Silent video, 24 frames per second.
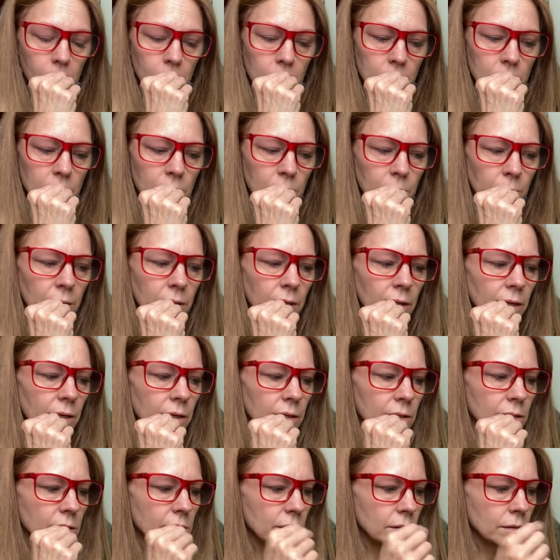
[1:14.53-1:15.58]
someone
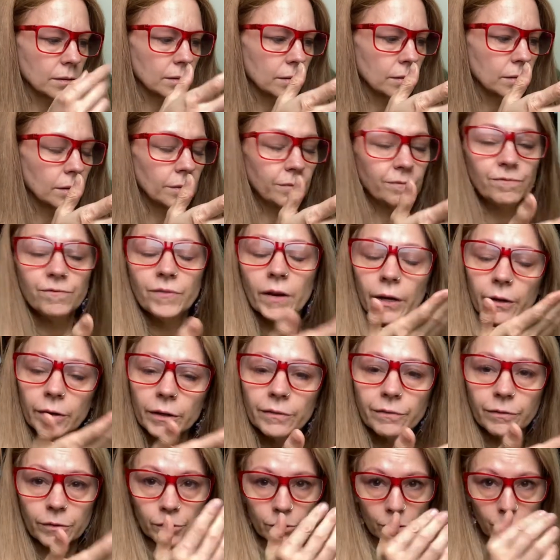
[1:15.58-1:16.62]
asked the very
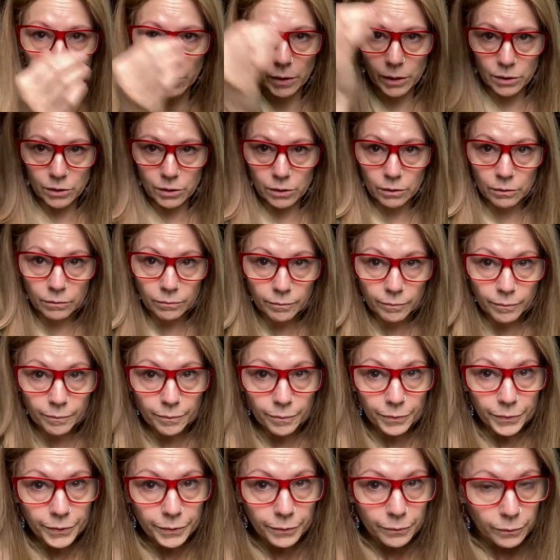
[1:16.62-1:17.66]
first question
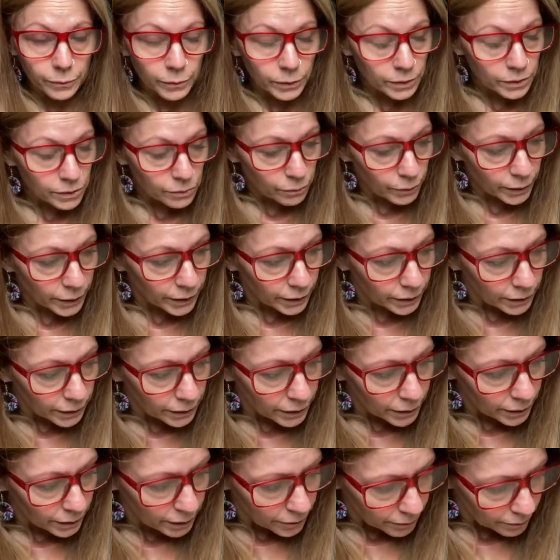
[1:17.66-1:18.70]
was
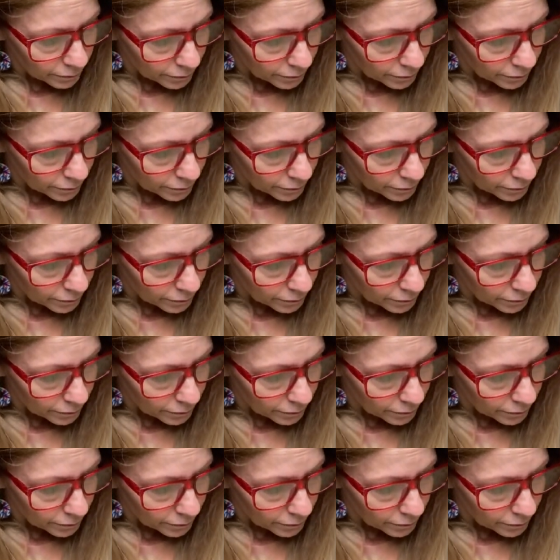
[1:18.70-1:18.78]
really